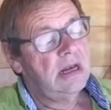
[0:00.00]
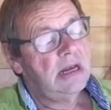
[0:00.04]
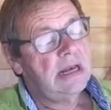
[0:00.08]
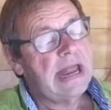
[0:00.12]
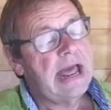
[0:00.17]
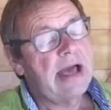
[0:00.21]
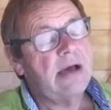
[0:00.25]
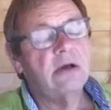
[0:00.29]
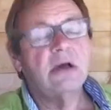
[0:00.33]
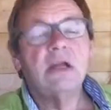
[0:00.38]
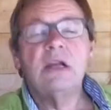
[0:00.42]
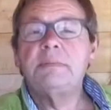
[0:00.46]

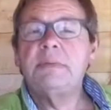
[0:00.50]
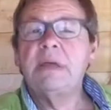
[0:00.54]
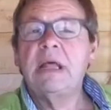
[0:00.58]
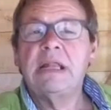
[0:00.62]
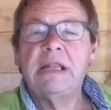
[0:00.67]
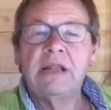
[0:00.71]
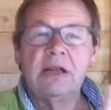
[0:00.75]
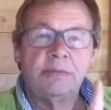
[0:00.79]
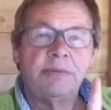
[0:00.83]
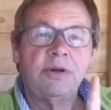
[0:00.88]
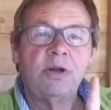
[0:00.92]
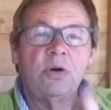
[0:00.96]
Now I'm going to be
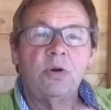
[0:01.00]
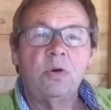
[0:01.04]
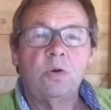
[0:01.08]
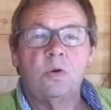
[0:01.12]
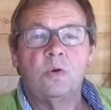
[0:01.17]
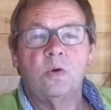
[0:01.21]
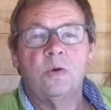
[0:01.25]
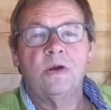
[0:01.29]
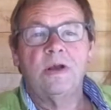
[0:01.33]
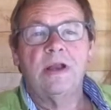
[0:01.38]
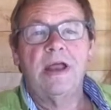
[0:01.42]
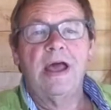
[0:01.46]
a little bit
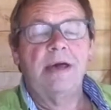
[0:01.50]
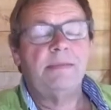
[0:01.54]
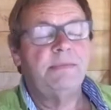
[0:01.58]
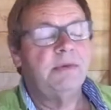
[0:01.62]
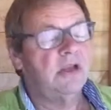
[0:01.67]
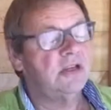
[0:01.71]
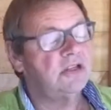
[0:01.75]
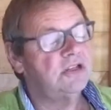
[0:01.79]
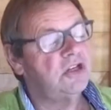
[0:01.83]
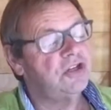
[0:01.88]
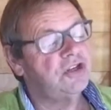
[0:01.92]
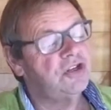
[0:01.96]
awkward now,
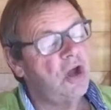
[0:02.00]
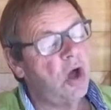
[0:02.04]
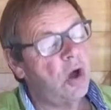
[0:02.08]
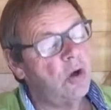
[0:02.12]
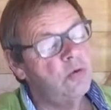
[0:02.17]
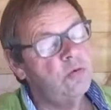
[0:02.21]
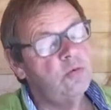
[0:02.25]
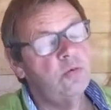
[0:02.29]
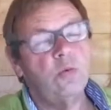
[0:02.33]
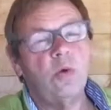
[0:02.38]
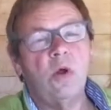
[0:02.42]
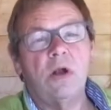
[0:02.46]
because I
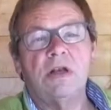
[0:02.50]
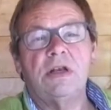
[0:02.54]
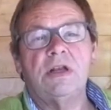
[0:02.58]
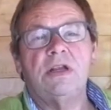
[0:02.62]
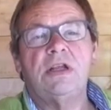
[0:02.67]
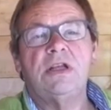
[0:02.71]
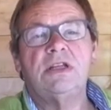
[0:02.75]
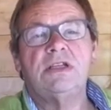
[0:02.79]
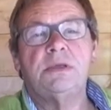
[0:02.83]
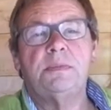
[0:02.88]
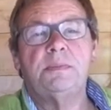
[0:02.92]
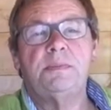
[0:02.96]
don't
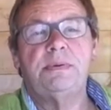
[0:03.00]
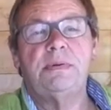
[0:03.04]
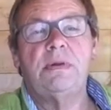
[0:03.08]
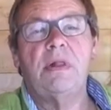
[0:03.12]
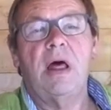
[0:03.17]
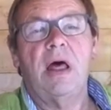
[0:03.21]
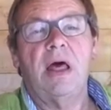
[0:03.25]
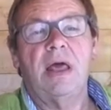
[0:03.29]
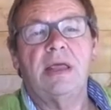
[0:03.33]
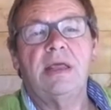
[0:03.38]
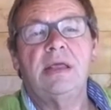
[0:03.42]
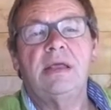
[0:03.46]
want you to
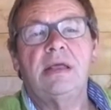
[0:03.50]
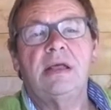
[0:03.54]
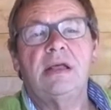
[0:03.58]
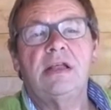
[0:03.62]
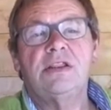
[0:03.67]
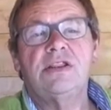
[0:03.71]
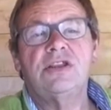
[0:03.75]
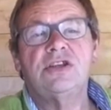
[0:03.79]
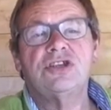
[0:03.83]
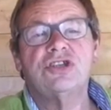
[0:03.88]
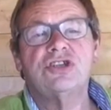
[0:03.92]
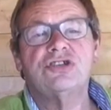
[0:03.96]
play
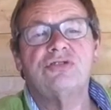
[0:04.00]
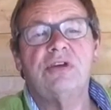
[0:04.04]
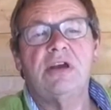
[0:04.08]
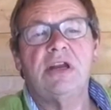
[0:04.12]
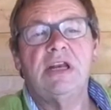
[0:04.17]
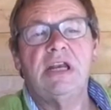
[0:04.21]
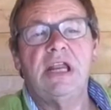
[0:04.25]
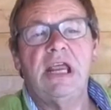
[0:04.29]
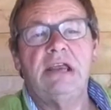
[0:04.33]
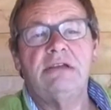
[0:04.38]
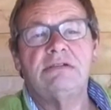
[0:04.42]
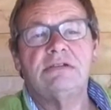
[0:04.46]
the
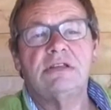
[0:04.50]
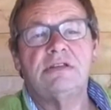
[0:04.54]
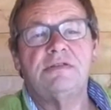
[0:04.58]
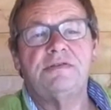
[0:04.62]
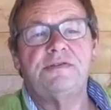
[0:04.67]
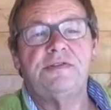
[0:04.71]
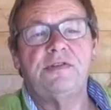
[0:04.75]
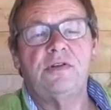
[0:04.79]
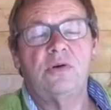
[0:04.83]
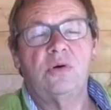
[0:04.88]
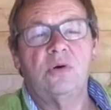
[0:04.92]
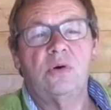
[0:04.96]
string nearest the
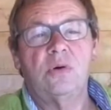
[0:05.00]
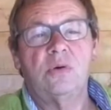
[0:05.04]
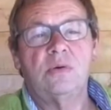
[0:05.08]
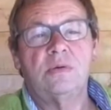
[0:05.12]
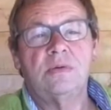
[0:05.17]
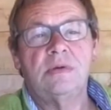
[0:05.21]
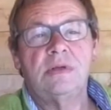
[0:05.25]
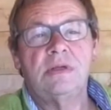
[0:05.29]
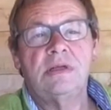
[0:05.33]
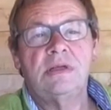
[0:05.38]
floor,